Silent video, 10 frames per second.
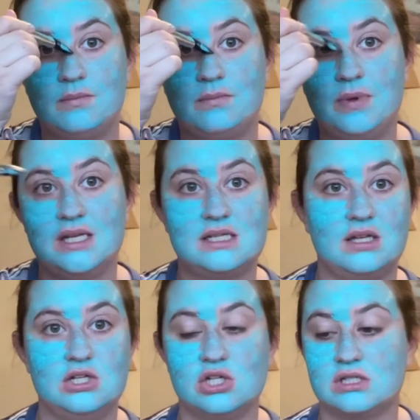
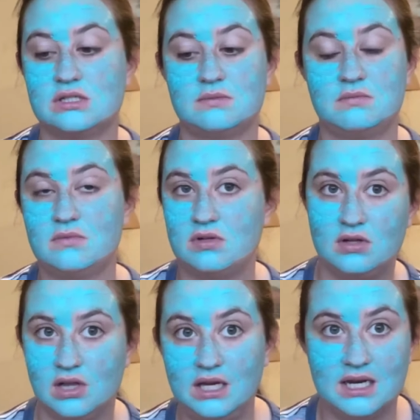basically just
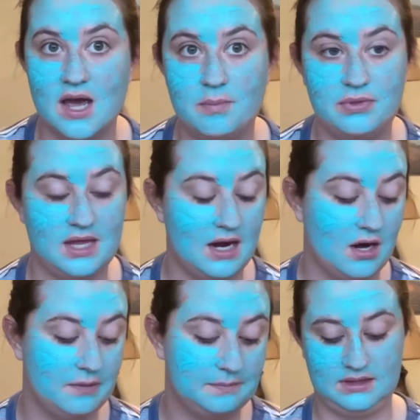clean up
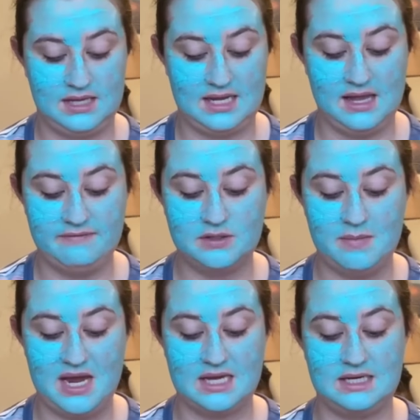there. They left a
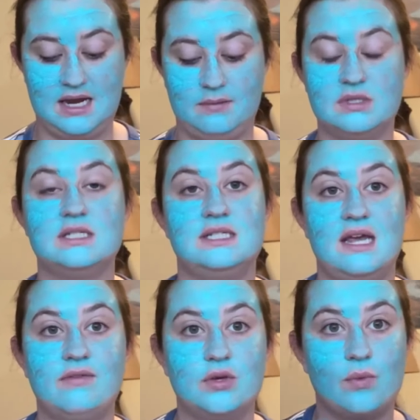man named
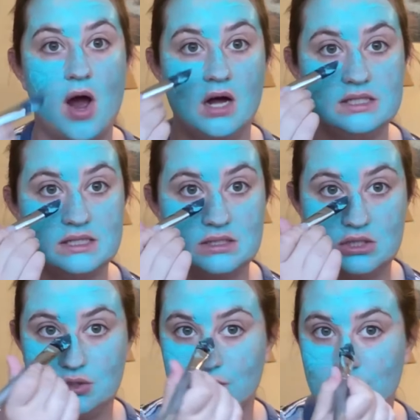David Ross
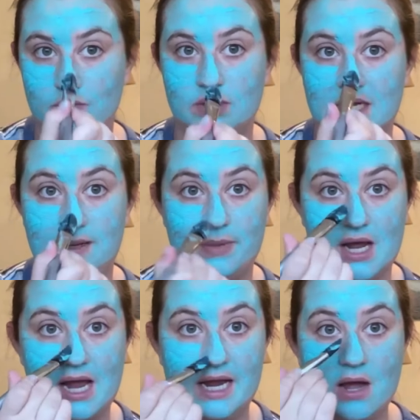to keep an
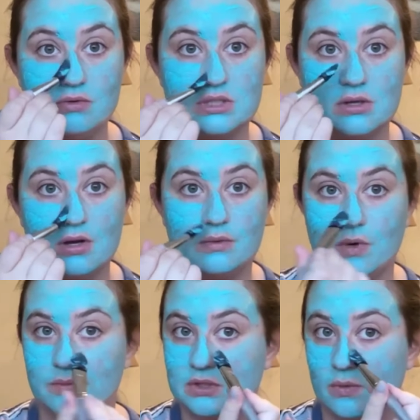eye out on
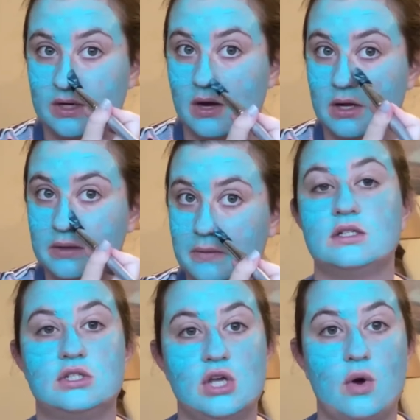what was going on.
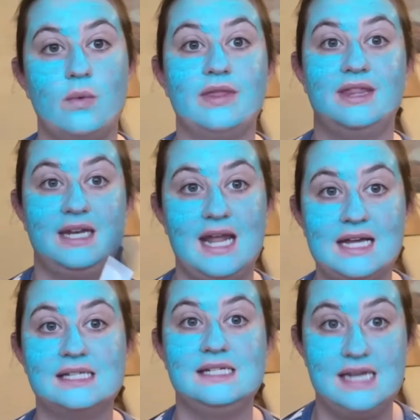So the
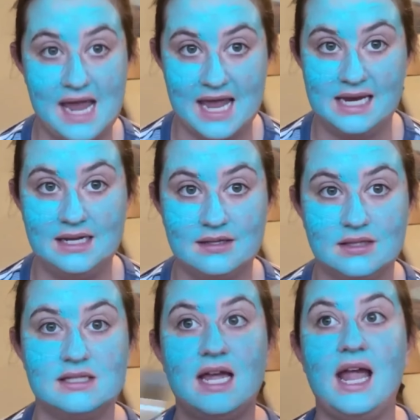next day,
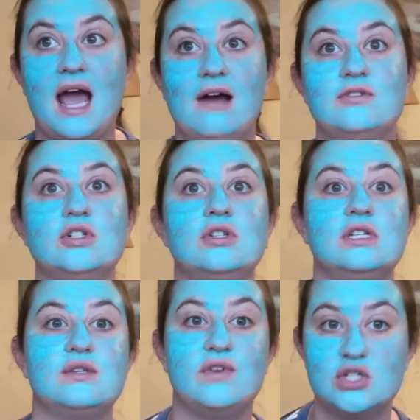the day after
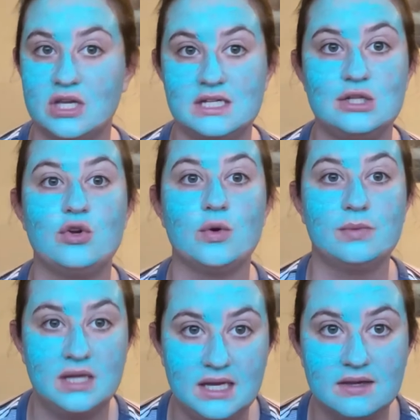this vigilante group
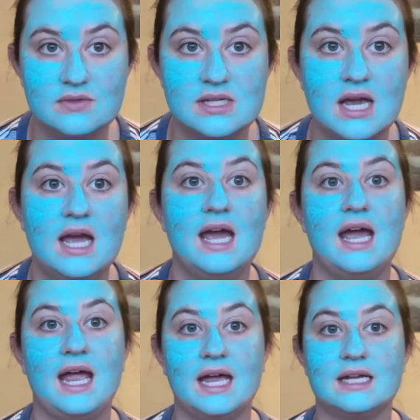leaves,
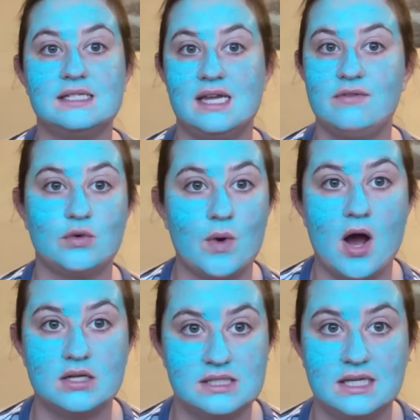and David
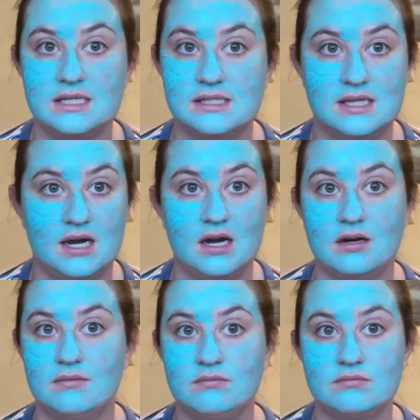Ross is
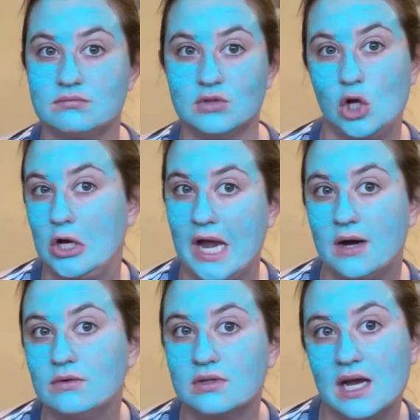their
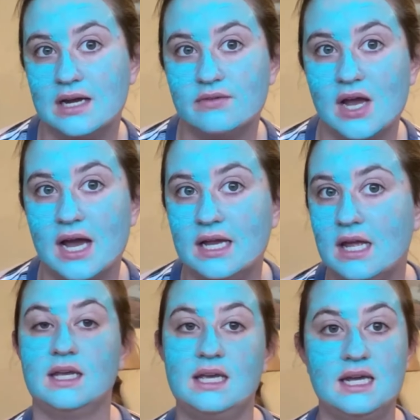lookout kind of guy,
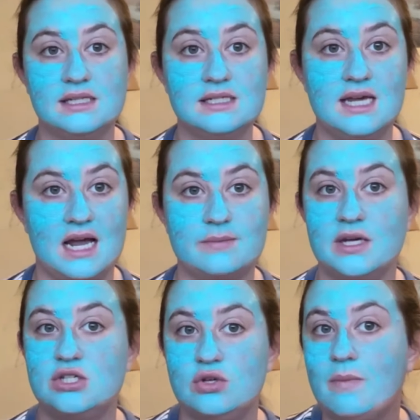he gets attacked by
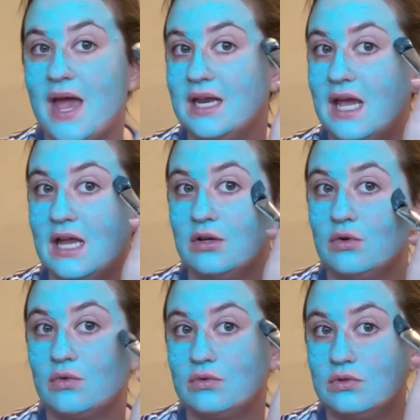2 men
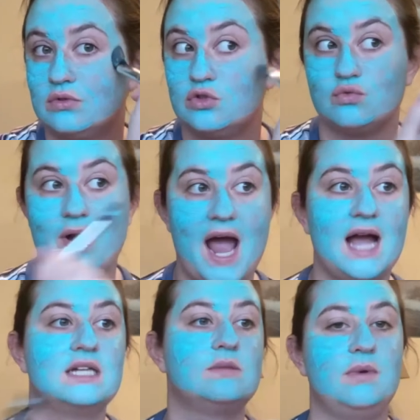and
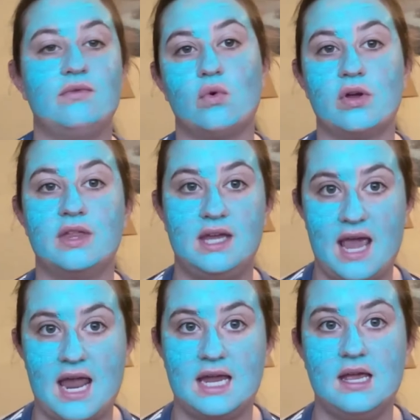dragged before the
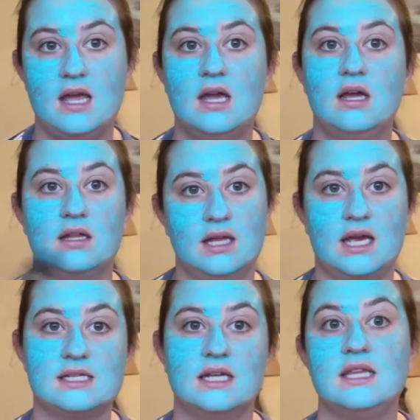gang. Like
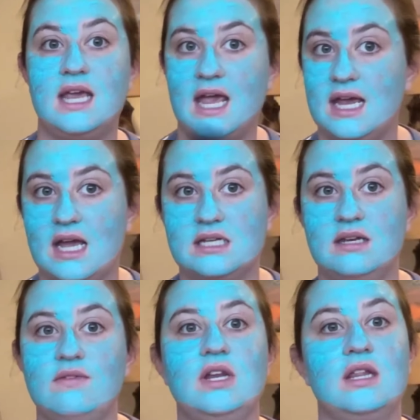I said, the gang
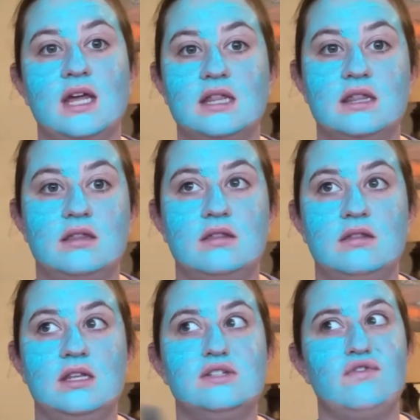activity that
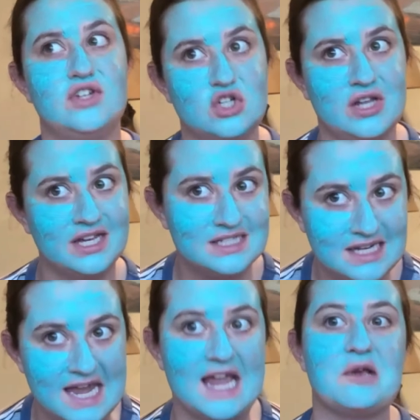this vigilante
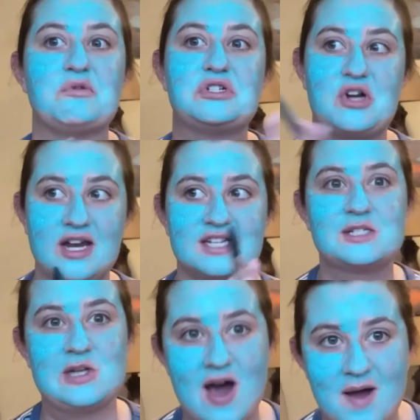gang was trying to
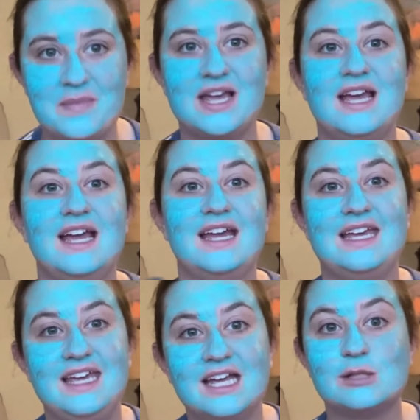stop.
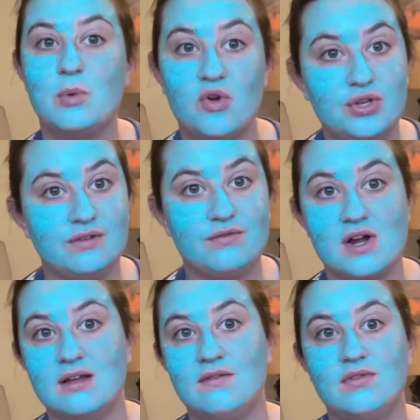He gets pulled in
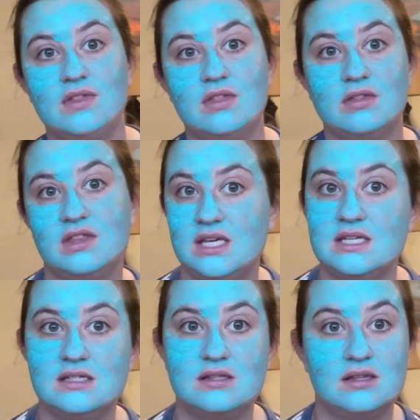front of
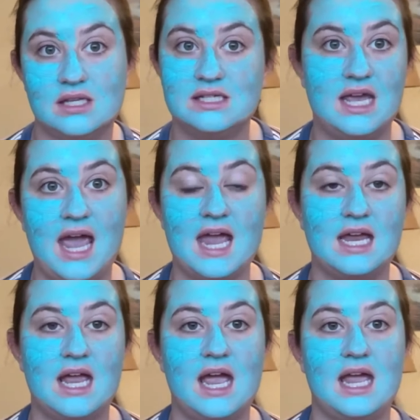this
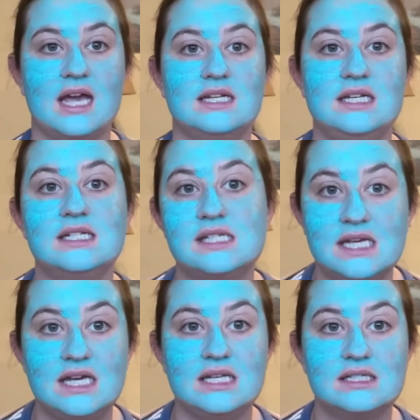gang, and he
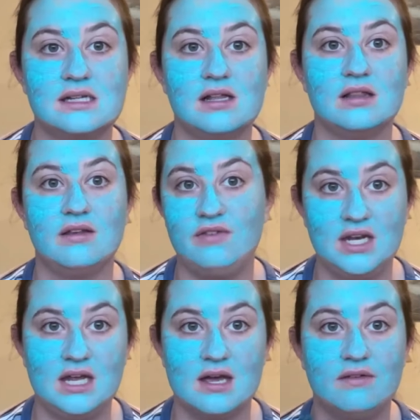sees
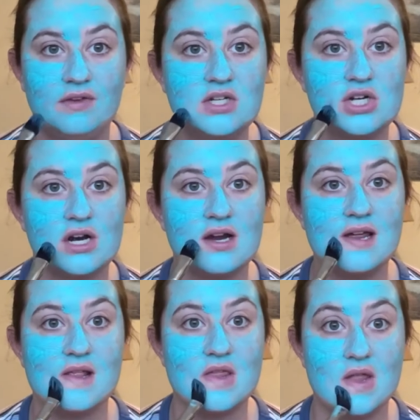Lavinia Fisher
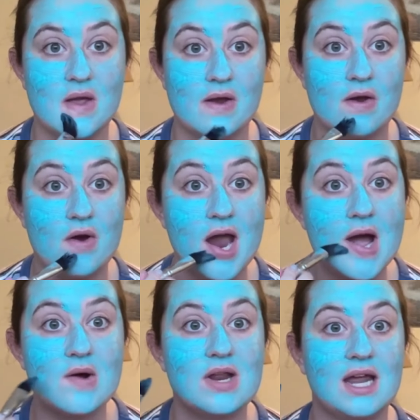in the
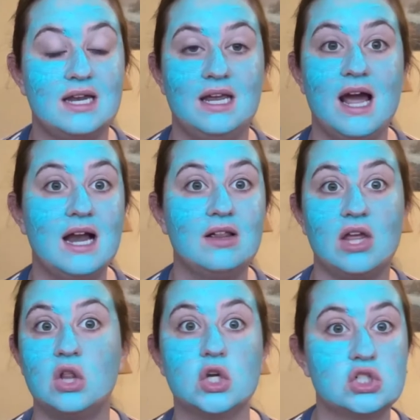crowd, and he kind
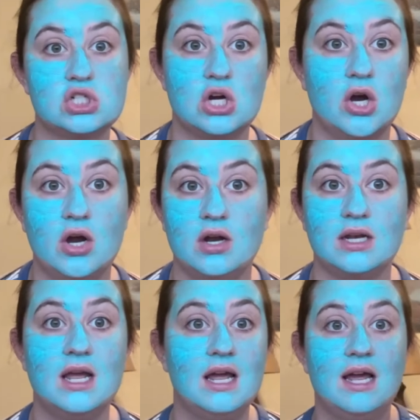of looks to her
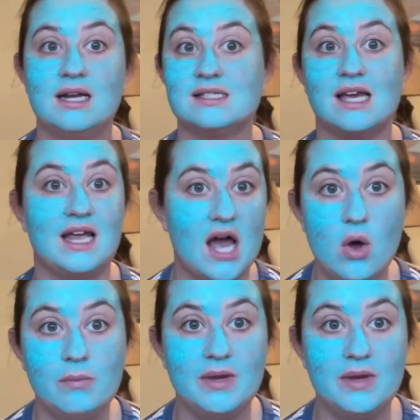and is like, help